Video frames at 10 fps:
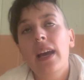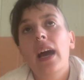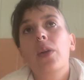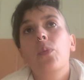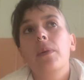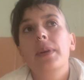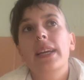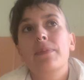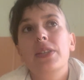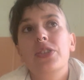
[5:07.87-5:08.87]
and what we
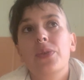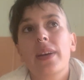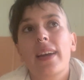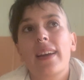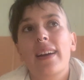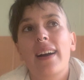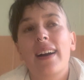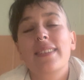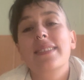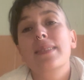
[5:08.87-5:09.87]
can be doing
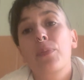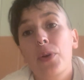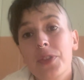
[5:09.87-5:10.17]
to support